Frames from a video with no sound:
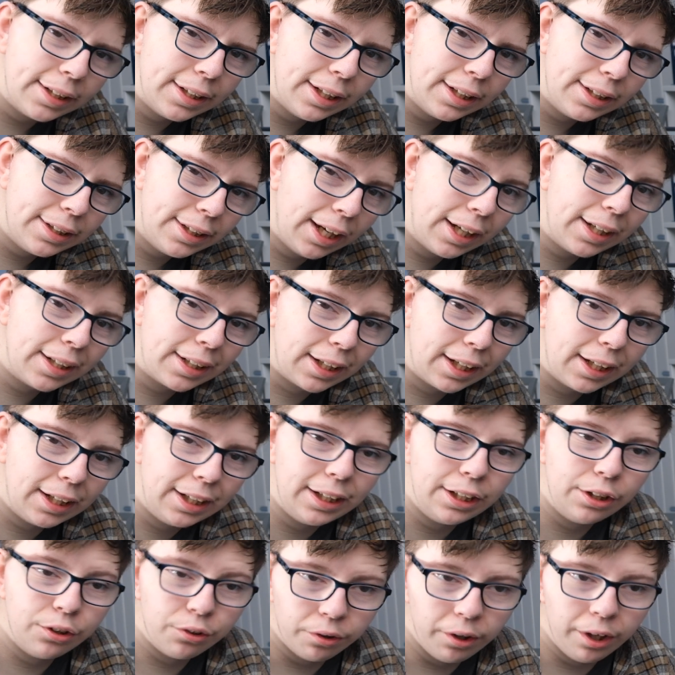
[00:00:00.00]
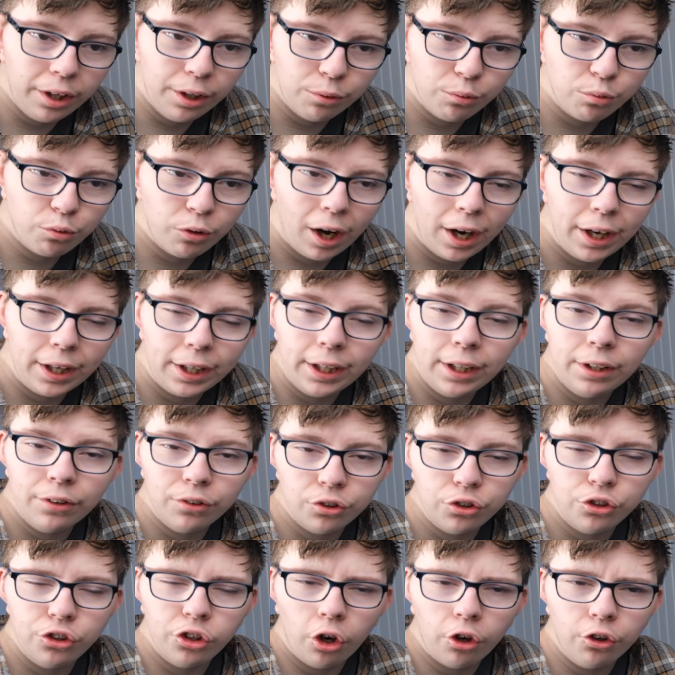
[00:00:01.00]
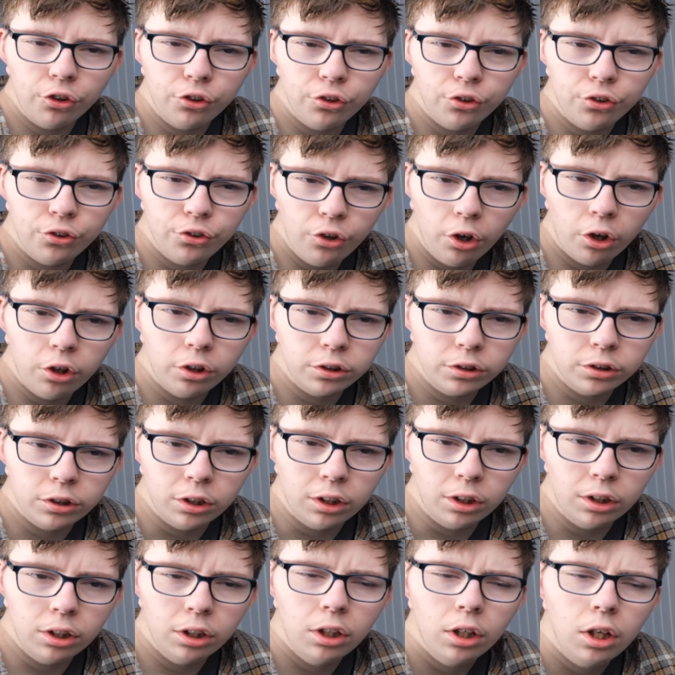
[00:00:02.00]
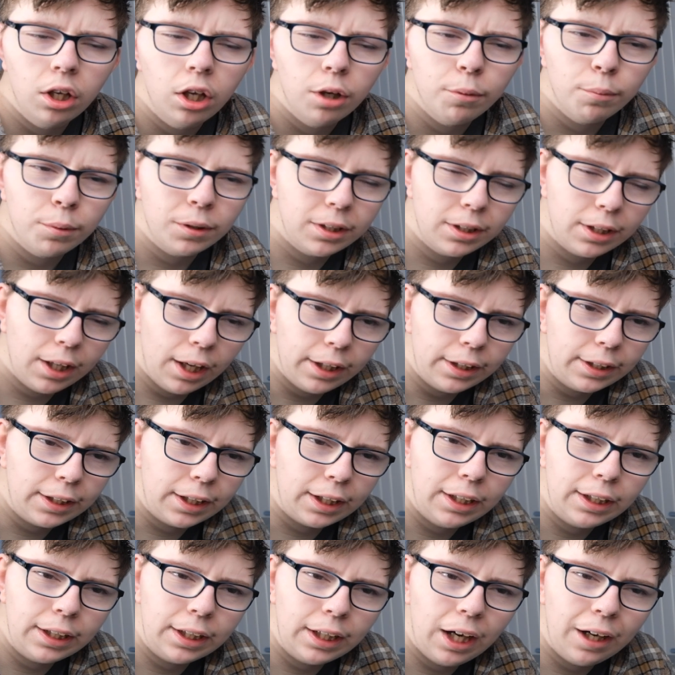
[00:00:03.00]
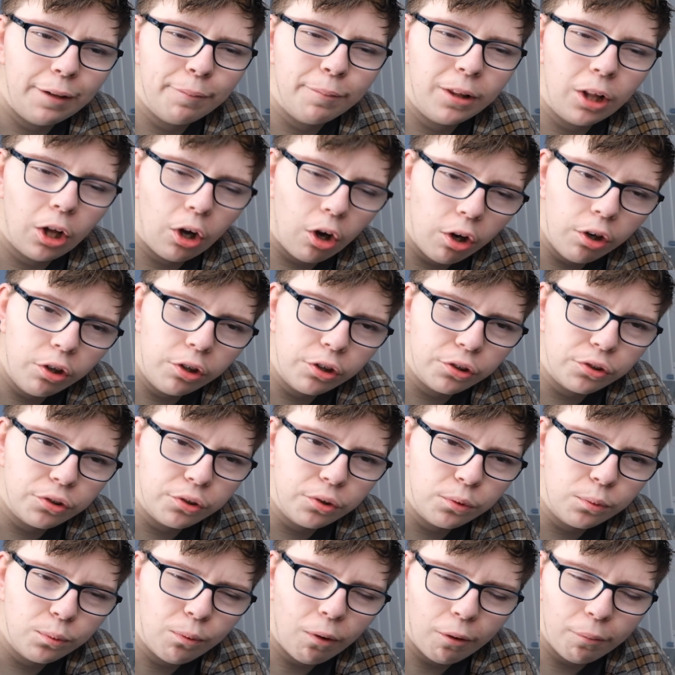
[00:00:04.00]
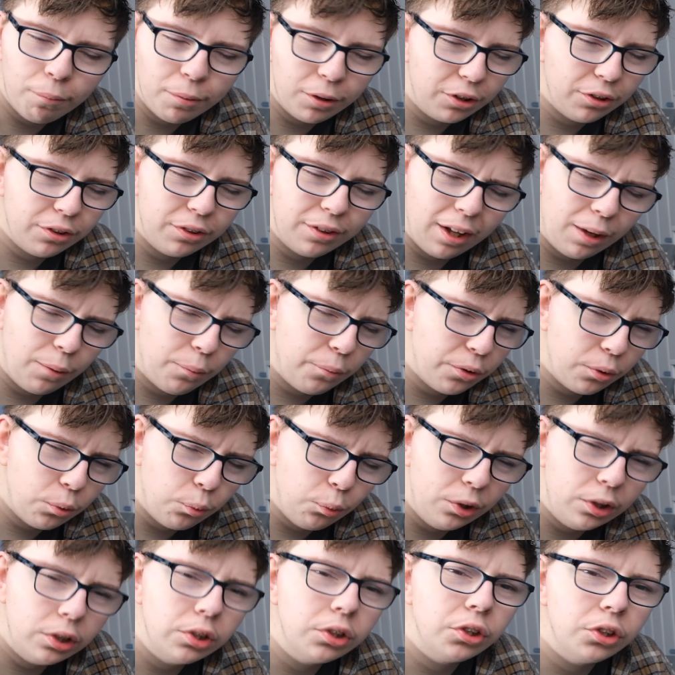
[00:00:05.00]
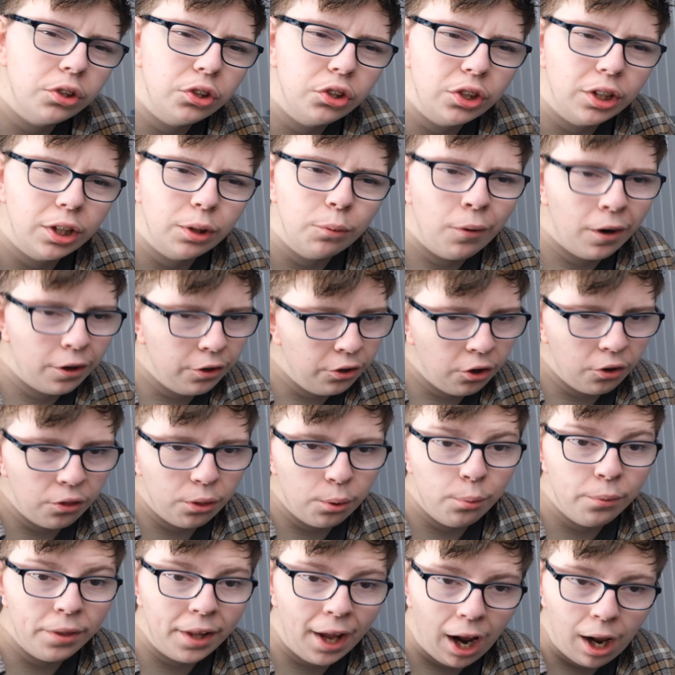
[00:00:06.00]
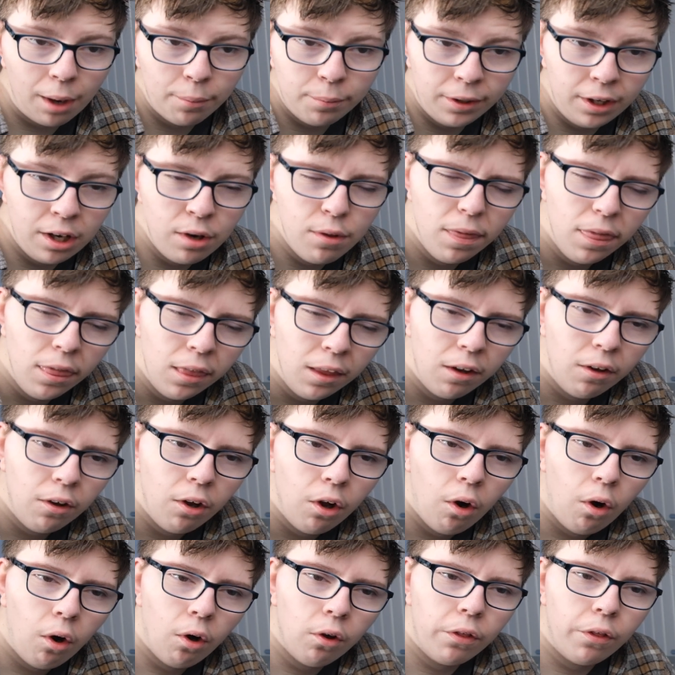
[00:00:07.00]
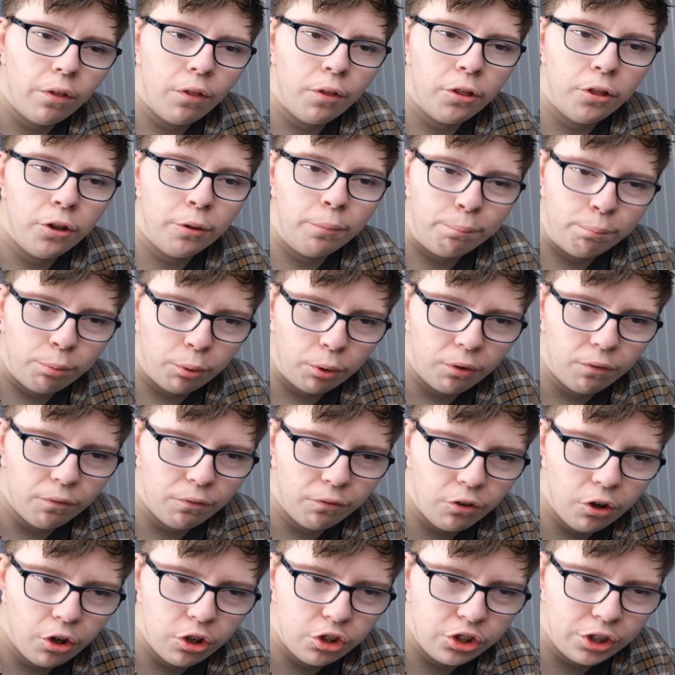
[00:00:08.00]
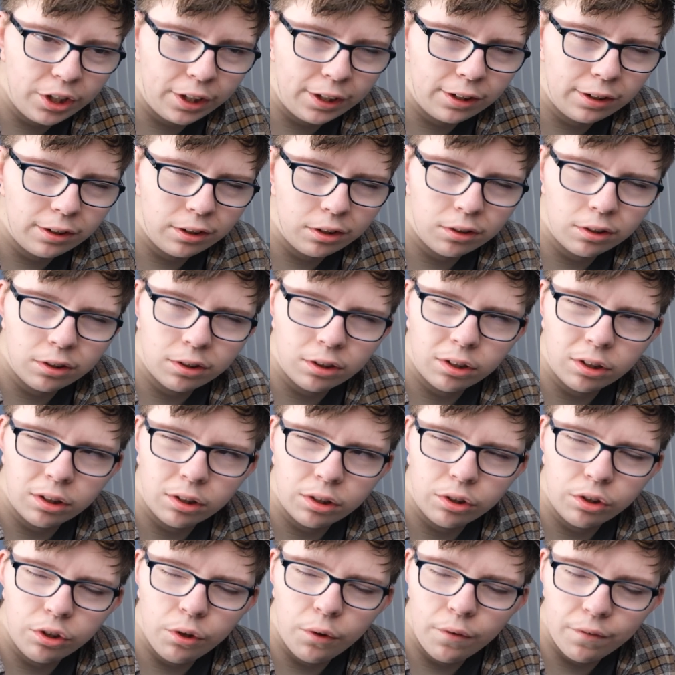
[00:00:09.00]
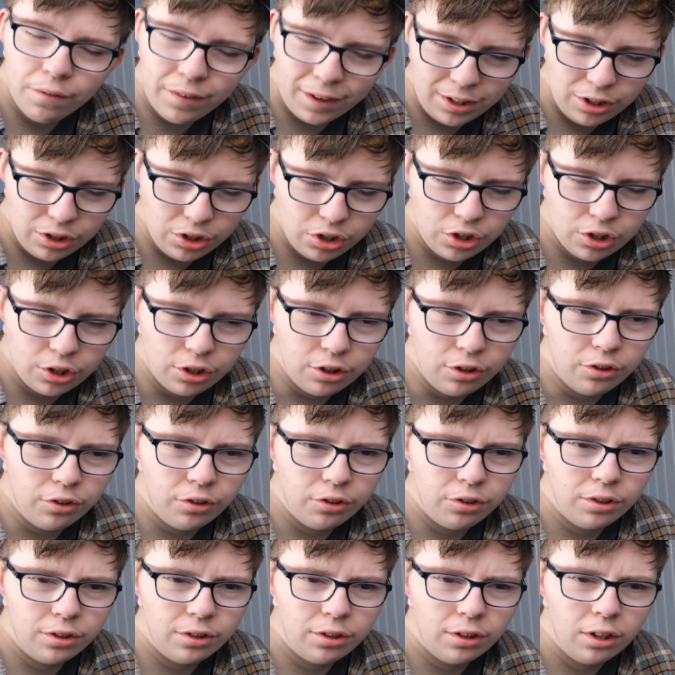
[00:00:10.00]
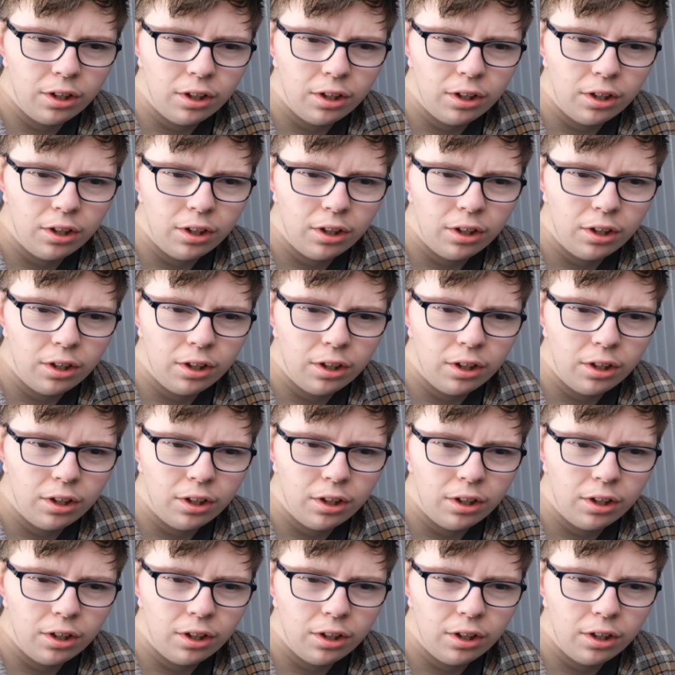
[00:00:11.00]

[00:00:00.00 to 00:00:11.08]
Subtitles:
technically it's right, it's the shortest Doctor, but technically it can't be the longest as well, because that was a wilderness year where nothing was happening other than the Virgin New Adventures,